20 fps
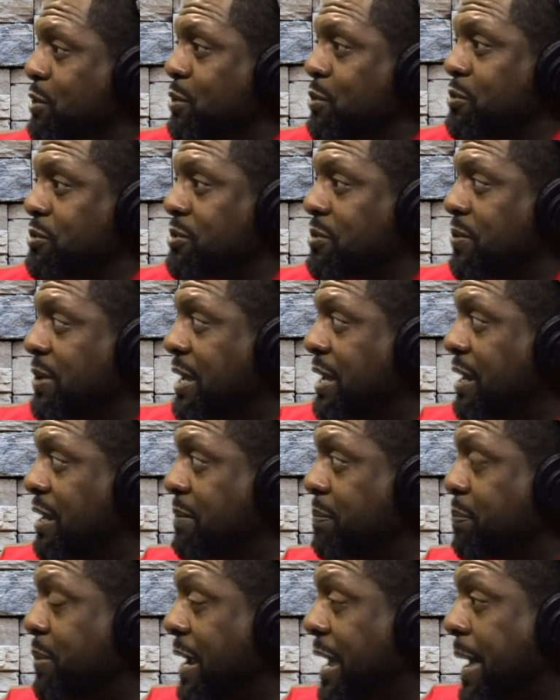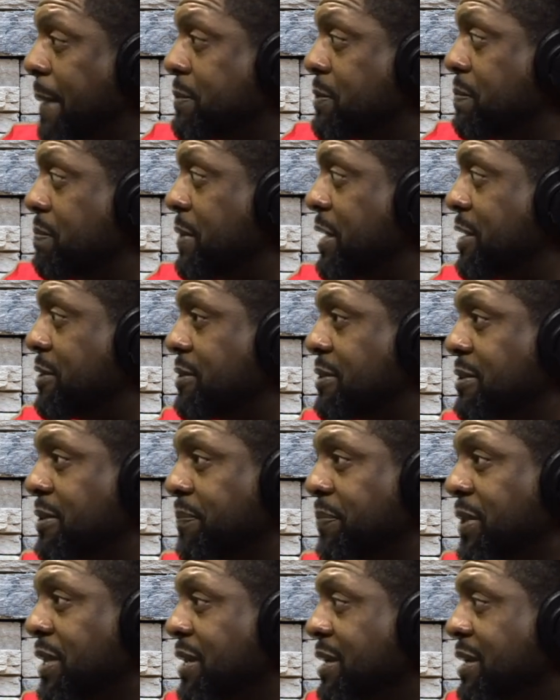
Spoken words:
news thread, perhaps missed,